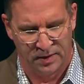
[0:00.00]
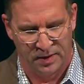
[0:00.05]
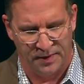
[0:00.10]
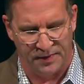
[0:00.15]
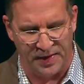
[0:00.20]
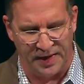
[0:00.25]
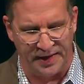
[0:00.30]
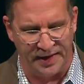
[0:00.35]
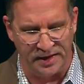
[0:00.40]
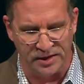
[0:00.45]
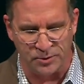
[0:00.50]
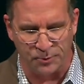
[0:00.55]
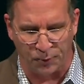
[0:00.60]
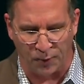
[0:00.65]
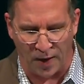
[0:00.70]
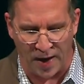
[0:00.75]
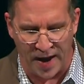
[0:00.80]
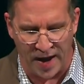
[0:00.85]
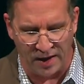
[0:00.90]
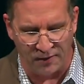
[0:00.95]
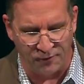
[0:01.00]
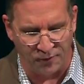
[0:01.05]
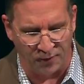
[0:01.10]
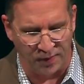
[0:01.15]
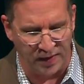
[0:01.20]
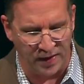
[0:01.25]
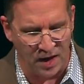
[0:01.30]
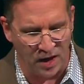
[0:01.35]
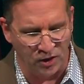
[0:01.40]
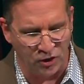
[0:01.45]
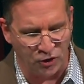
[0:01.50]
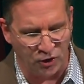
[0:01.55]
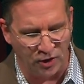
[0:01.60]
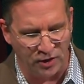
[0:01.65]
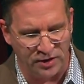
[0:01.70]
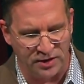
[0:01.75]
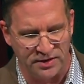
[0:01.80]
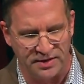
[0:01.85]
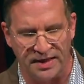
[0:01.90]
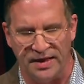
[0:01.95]
that he's praying for the young
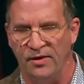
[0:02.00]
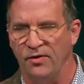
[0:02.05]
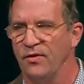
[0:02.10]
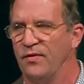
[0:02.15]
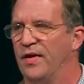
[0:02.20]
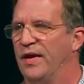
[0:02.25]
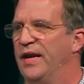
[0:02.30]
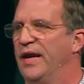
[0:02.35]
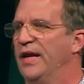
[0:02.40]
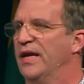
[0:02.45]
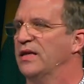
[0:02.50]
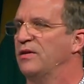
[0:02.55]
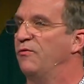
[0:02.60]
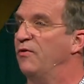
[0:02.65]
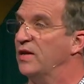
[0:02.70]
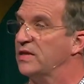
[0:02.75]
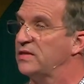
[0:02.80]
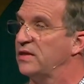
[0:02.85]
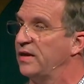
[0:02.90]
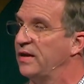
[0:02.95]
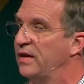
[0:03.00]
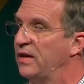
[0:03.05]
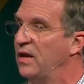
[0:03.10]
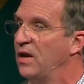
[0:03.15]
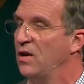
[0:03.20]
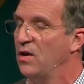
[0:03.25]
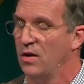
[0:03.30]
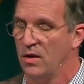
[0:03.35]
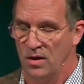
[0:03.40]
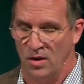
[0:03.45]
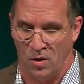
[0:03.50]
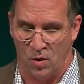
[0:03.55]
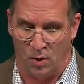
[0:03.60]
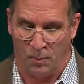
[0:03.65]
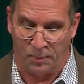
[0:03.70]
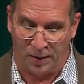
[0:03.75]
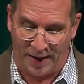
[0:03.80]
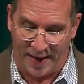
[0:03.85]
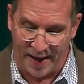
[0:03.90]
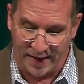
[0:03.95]
churches either that he had visited or
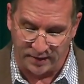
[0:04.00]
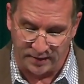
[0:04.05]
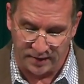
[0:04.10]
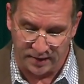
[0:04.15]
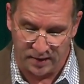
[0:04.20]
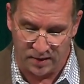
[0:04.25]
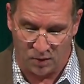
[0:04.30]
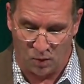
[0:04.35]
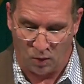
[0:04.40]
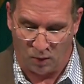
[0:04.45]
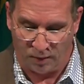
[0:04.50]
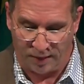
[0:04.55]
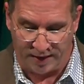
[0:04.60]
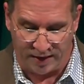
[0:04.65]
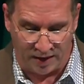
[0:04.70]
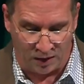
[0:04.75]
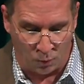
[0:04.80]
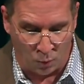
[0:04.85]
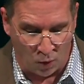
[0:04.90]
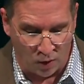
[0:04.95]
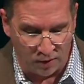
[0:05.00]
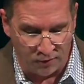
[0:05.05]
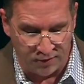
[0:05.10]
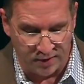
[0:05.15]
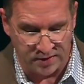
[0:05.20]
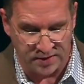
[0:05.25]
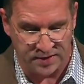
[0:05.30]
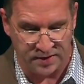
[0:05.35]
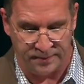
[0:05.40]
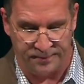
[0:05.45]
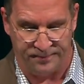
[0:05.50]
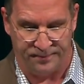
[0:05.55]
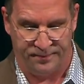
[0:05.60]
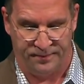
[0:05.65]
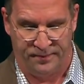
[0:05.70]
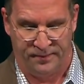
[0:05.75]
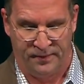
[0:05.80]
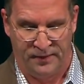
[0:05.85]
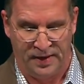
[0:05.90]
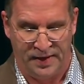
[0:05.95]
planted or that he would visit.
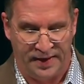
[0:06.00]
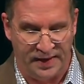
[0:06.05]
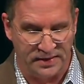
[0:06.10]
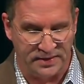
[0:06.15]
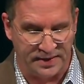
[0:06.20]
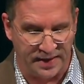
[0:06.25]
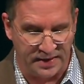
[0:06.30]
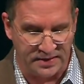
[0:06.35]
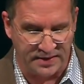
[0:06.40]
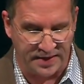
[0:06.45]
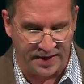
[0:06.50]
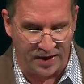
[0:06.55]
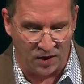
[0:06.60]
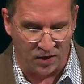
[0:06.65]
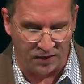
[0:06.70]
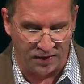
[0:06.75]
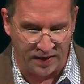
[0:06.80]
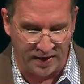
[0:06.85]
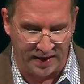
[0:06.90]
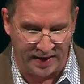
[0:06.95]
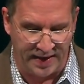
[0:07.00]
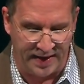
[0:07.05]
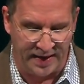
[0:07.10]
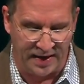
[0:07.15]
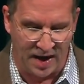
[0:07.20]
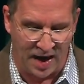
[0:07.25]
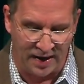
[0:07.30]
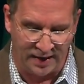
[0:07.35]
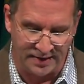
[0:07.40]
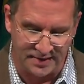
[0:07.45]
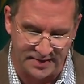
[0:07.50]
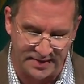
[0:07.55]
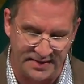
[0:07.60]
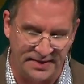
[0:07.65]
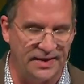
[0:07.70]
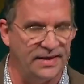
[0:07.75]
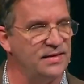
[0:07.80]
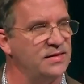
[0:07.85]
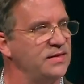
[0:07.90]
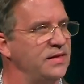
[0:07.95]
He says here that he
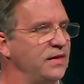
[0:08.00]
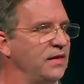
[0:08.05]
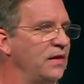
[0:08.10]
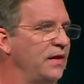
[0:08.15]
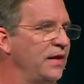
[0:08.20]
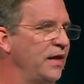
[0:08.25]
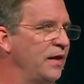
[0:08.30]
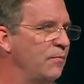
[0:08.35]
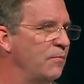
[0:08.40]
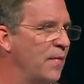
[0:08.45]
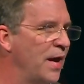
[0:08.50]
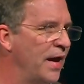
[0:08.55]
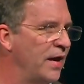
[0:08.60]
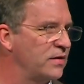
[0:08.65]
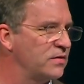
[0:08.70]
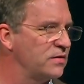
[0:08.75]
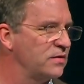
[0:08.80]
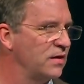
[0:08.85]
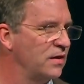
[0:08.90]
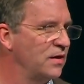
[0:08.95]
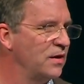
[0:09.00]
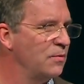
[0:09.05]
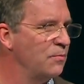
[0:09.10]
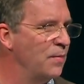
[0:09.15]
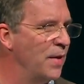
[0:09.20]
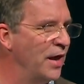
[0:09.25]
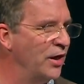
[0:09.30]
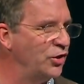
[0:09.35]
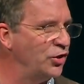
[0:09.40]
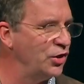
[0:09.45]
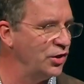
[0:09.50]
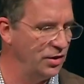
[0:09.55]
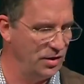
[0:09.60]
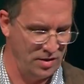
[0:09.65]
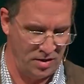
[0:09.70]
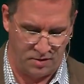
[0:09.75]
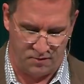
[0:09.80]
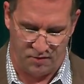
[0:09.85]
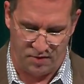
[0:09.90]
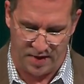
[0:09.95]
unceasingly makes mention
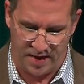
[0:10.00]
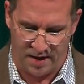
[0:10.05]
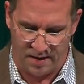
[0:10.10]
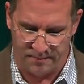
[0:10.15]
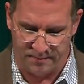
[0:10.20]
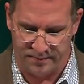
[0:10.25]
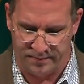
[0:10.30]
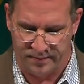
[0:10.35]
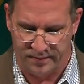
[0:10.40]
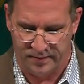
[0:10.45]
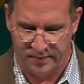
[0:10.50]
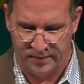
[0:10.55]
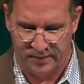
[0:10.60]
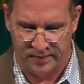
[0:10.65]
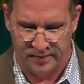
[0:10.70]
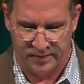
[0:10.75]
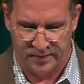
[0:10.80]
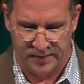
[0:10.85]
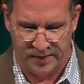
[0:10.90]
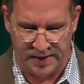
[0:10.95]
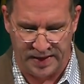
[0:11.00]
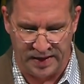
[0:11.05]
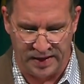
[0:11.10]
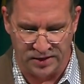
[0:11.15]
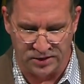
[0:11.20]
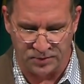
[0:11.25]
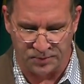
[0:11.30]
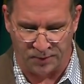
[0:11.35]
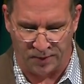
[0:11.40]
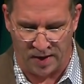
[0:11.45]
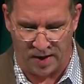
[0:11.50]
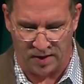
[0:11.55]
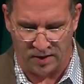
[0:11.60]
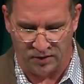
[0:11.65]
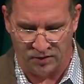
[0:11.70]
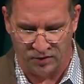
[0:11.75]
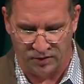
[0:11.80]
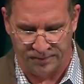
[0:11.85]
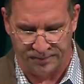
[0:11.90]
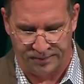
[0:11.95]
of them in his
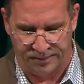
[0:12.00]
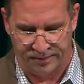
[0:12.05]
prayers.